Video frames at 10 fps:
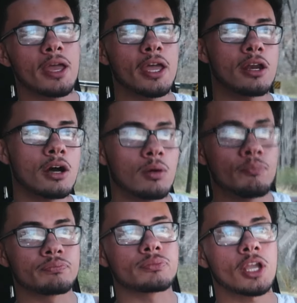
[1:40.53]
and
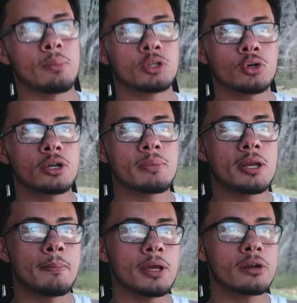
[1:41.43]
um I'm doing them in
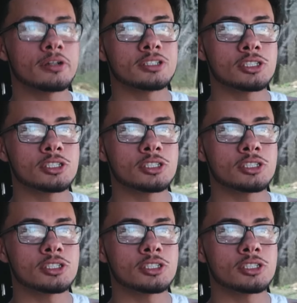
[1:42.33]
the mirror.